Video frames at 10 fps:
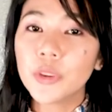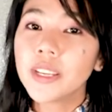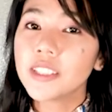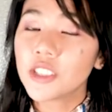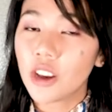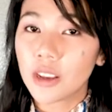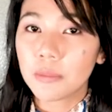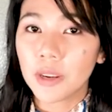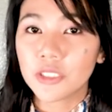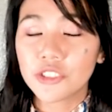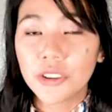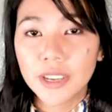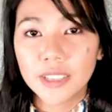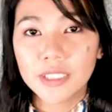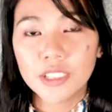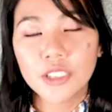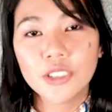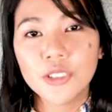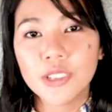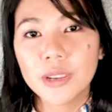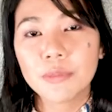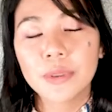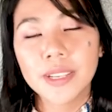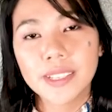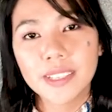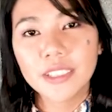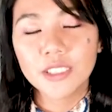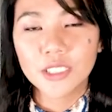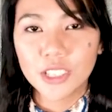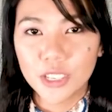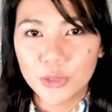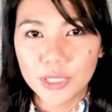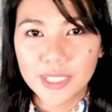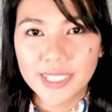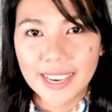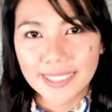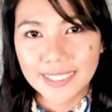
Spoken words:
and we can talk about trends using present continuous